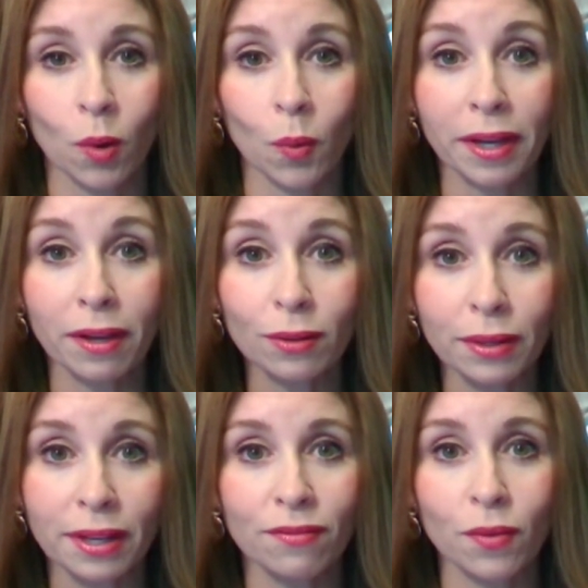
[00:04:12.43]
We are
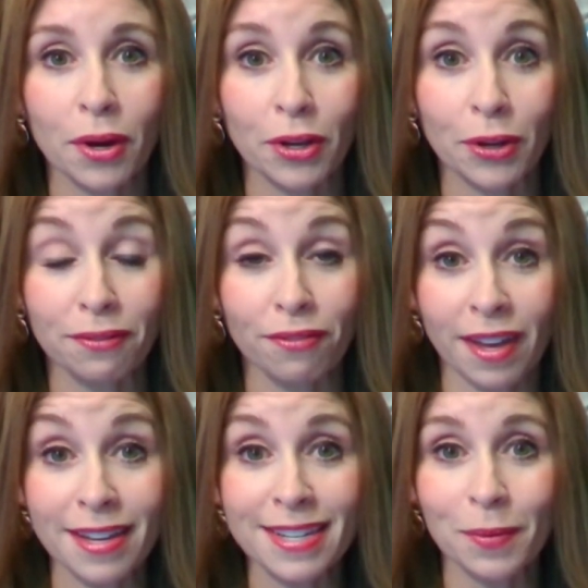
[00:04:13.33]
looking for a good
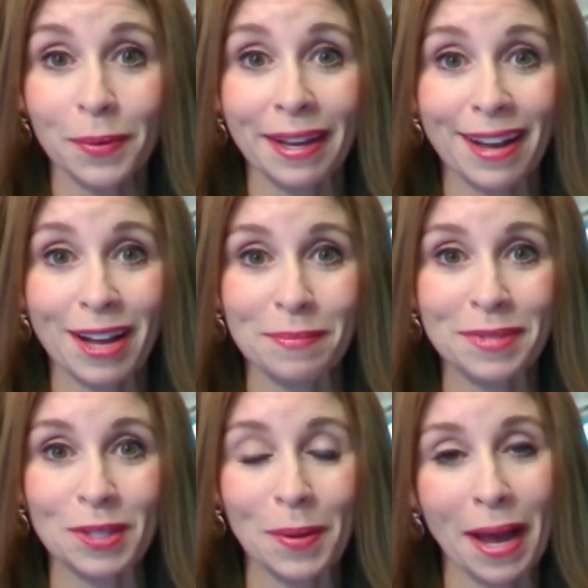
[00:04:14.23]
fit when it
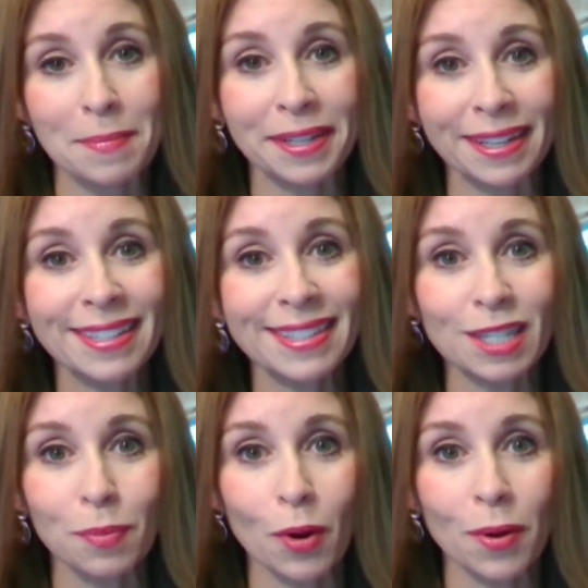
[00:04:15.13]
comes to applicants
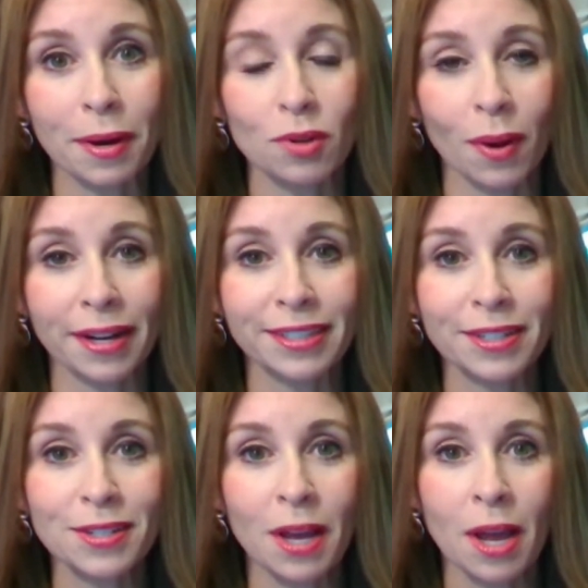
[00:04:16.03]
as program
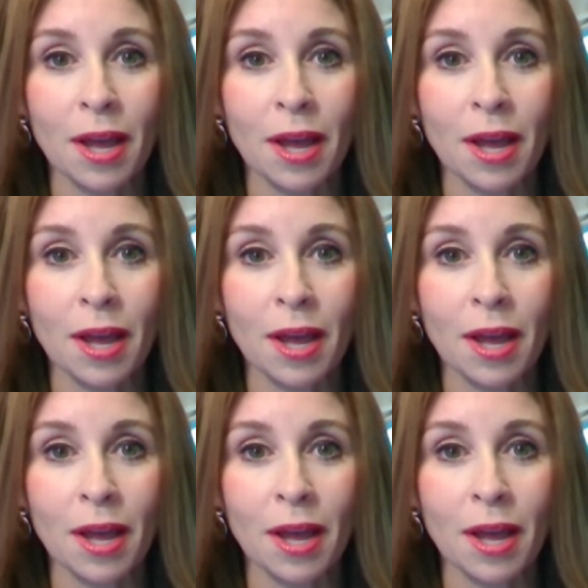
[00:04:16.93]
directors,